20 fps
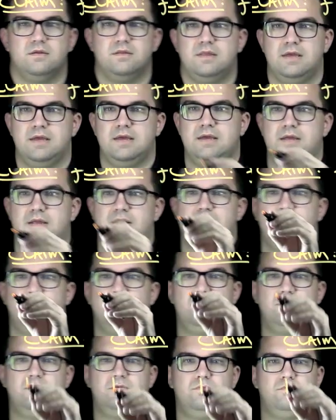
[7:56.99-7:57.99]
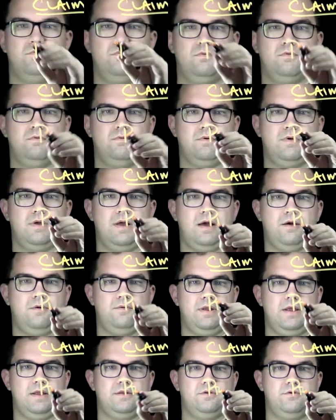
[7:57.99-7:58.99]
then how
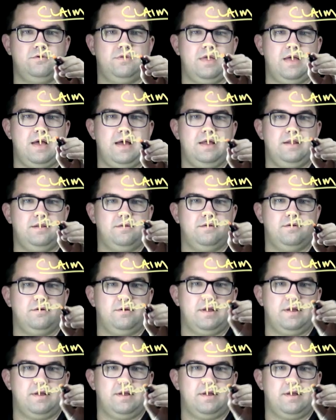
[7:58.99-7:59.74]
would I do that?